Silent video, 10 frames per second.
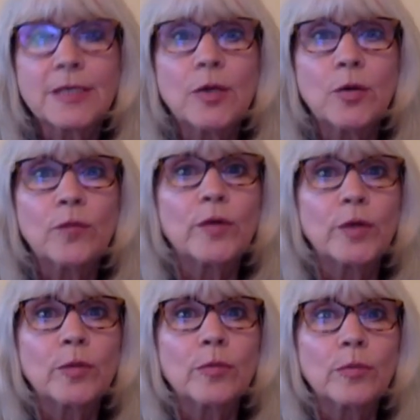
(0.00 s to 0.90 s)
over
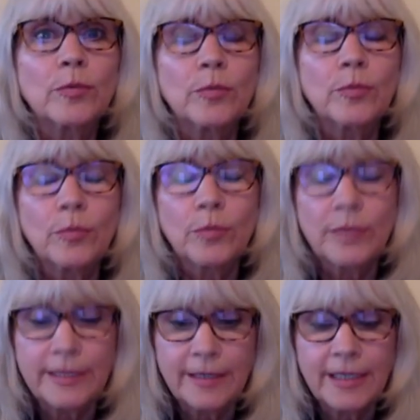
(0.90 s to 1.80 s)

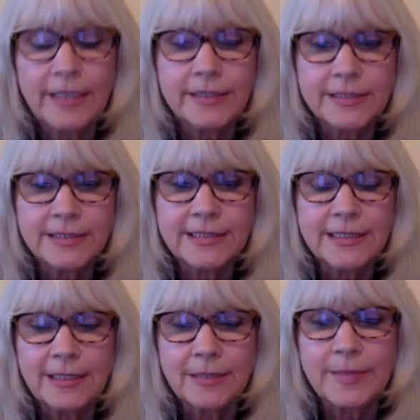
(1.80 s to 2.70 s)
what their editors
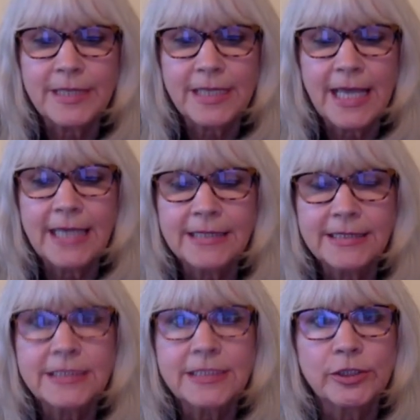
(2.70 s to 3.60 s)
are being
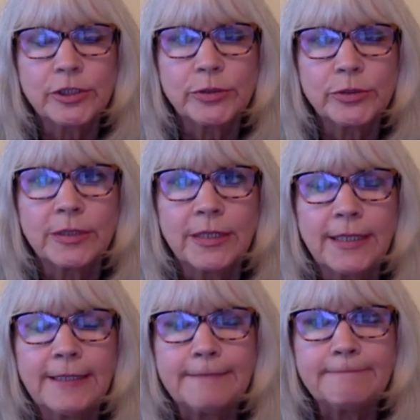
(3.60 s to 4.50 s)
asked to do.
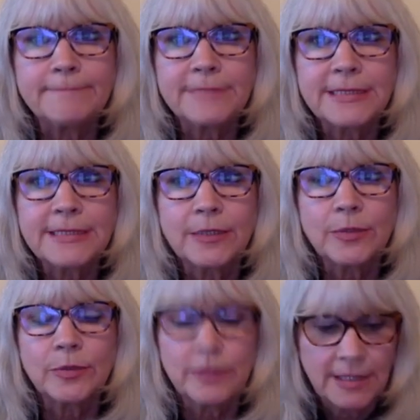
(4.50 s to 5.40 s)
Um,
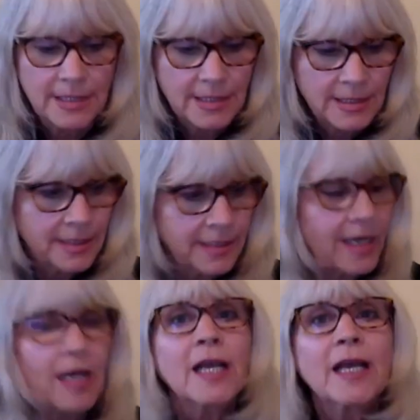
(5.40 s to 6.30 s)
so,
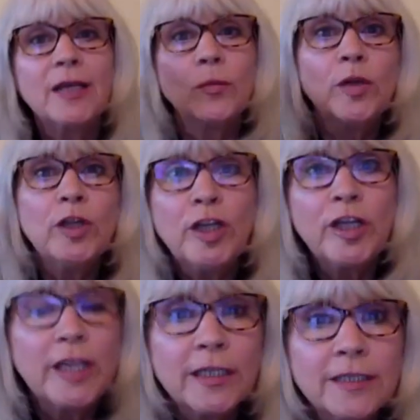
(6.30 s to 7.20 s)
knock on wood.